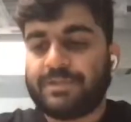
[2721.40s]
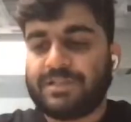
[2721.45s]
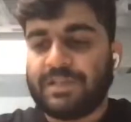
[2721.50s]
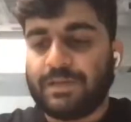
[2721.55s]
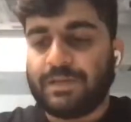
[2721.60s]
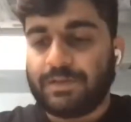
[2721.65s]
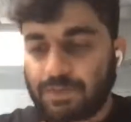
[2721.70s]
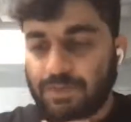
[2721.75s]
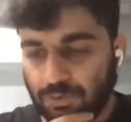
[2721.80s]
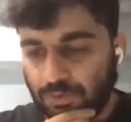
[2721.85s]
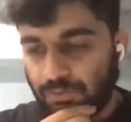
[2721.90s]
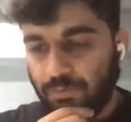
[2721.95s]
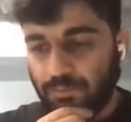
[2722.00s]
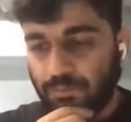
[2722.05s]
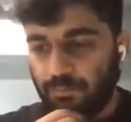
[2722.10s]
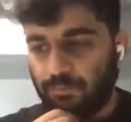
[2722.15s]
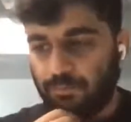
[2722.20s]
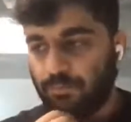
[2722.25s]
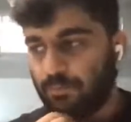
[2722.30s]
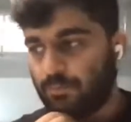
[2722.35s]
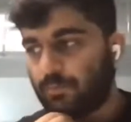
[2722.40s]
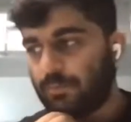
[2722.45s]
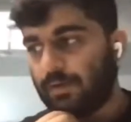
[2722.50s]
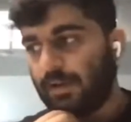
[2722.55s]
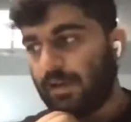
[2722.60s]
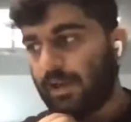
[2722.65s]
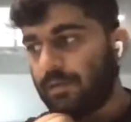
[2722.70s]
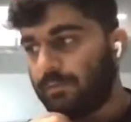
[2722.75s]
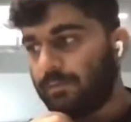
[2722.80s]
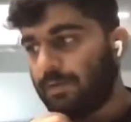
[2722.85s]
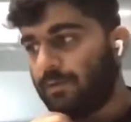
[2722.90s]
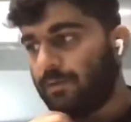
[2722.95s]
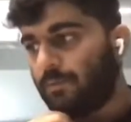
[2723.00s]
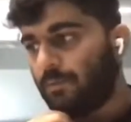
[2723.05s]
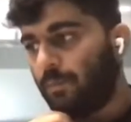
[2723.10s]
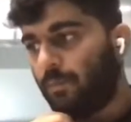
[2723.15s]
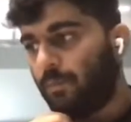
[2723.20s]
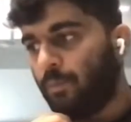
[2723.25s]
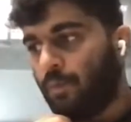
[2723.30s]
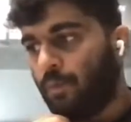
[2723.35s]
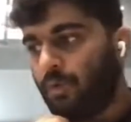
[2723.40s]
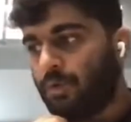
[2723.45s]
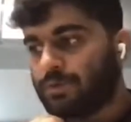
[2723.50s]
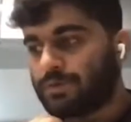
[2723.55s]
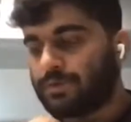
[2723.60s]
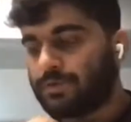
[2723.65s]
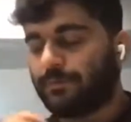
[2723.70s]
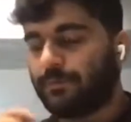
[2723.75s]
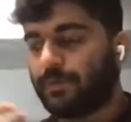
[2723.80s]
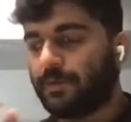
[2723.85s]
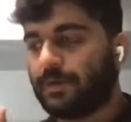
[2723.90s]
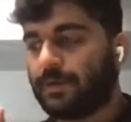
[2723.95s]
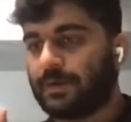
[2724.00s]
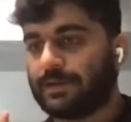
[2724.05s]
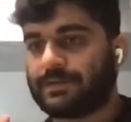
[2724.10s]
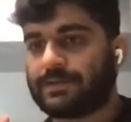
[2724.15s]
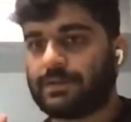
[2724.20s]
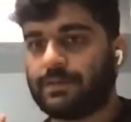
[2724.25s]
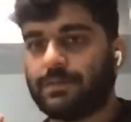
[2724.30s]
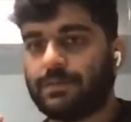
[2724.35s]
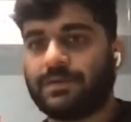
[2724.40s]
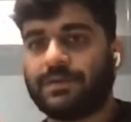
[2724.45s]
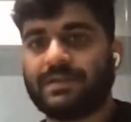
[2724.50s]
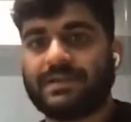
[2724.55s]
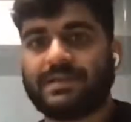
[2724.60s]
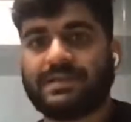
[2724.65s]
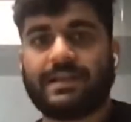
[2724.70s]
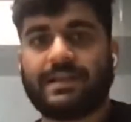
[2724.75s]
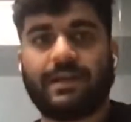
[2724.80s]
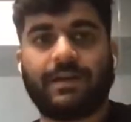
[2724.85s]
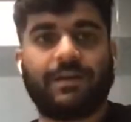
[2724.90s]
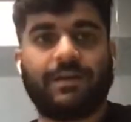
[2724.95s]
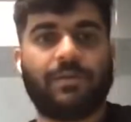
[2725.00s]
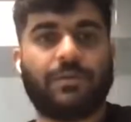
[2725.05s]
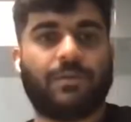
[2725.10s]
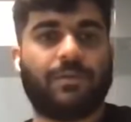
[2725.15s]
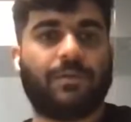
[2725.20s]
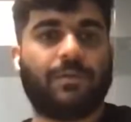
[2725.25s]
See, so I mean, most of the customers that